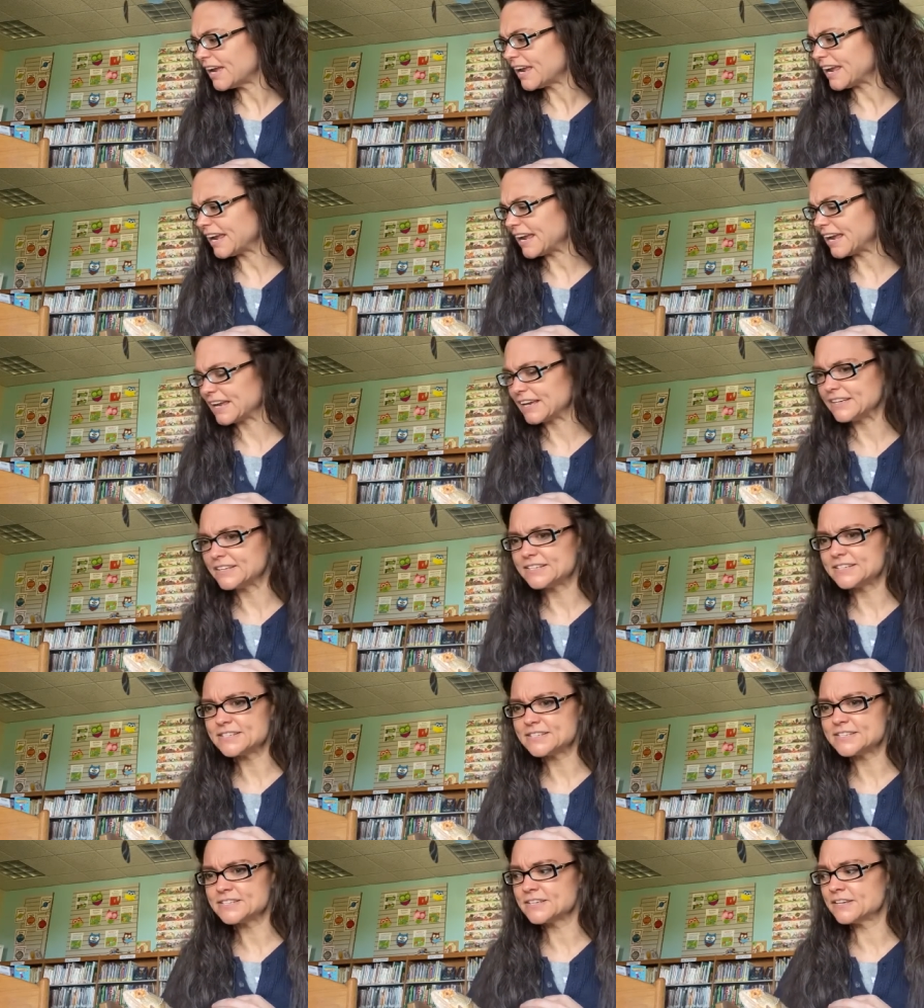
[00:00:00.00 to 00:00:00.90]

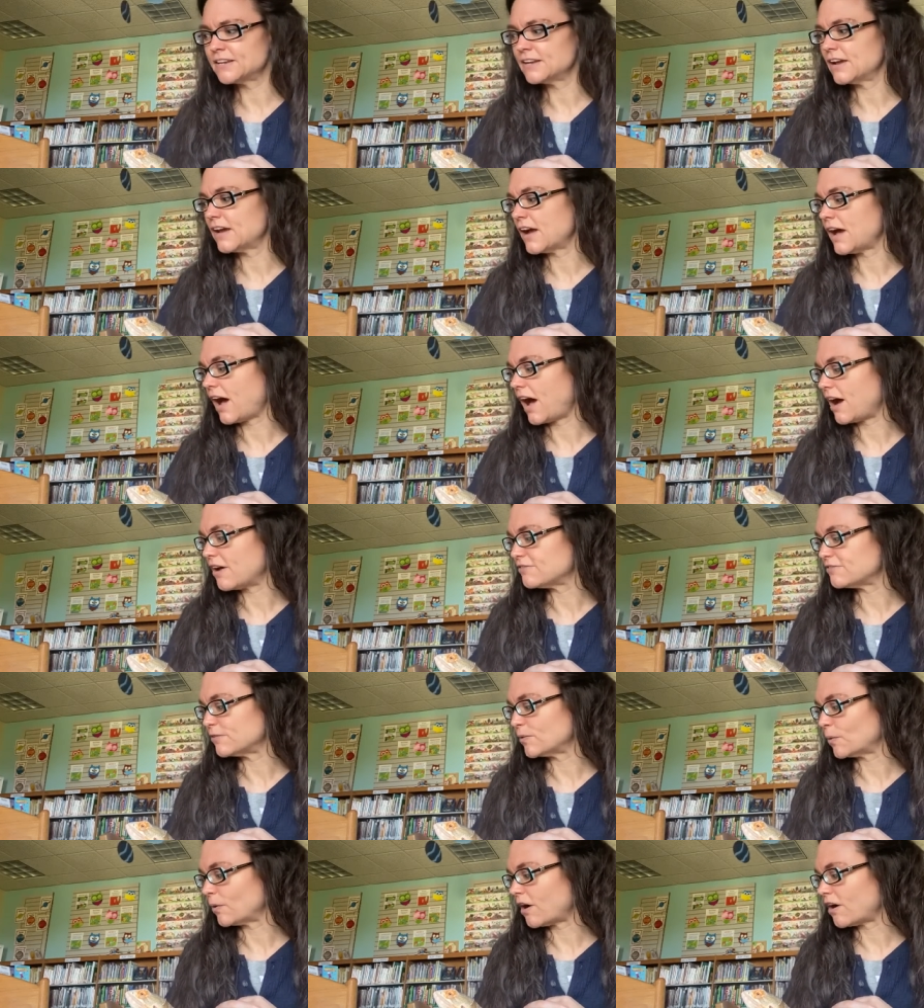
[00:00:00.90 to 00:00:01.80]
And
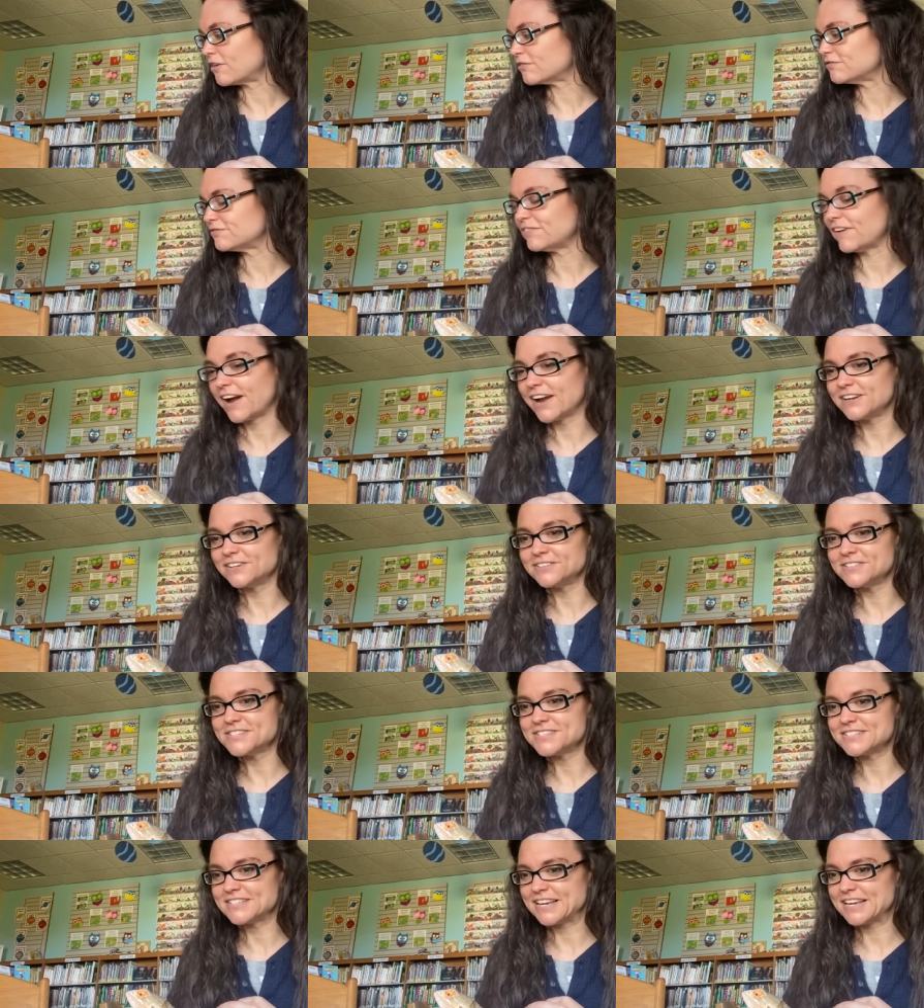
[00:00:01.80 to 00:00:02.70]
for our final
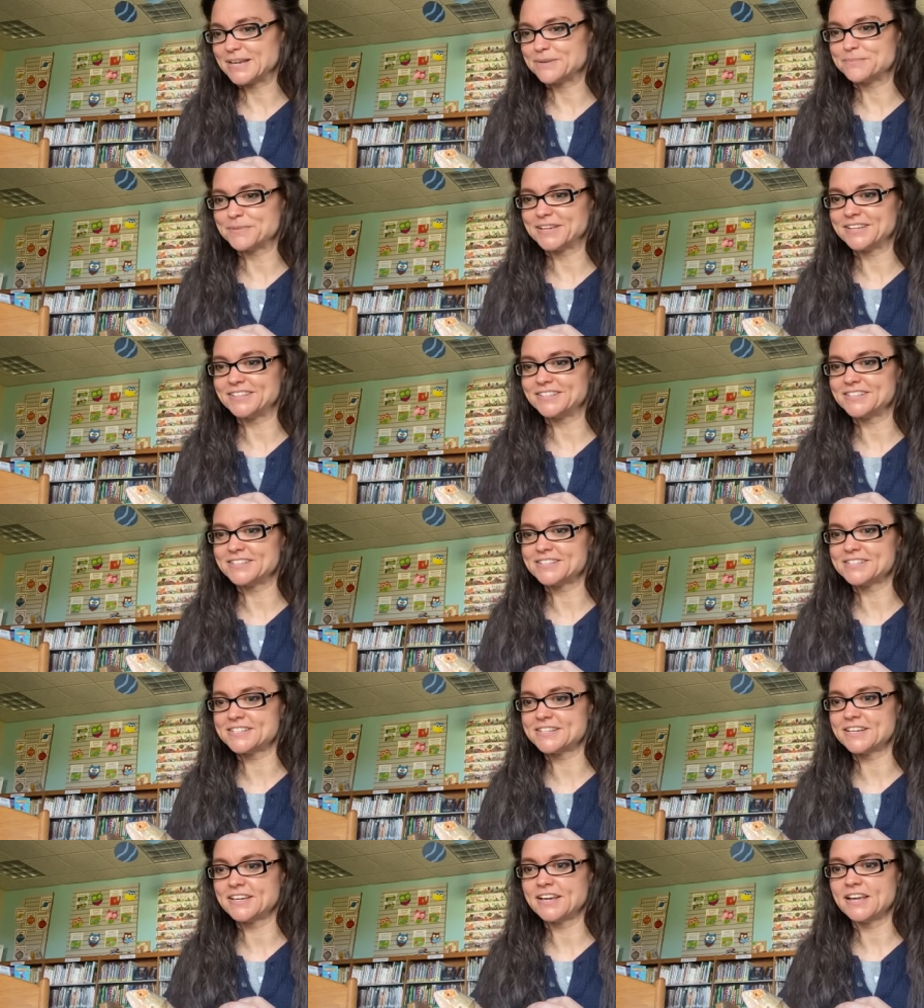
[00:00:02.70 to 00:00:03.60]

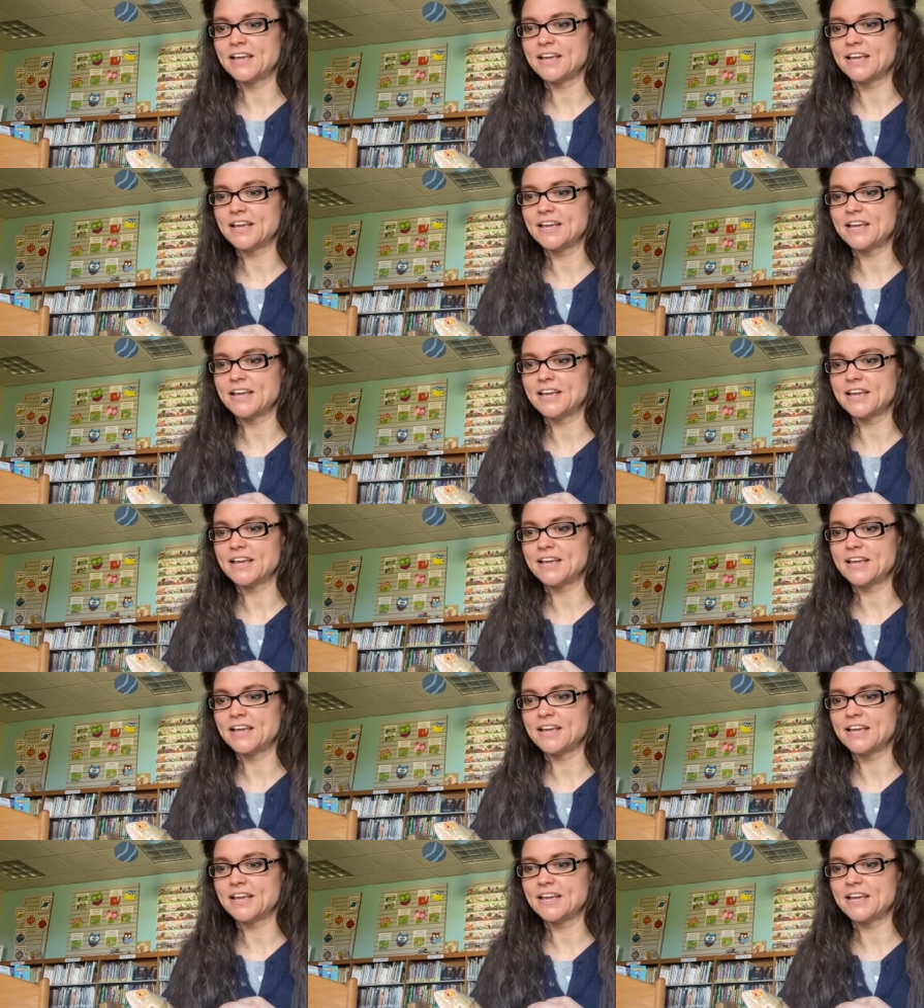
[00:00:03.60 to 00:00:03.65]
statement,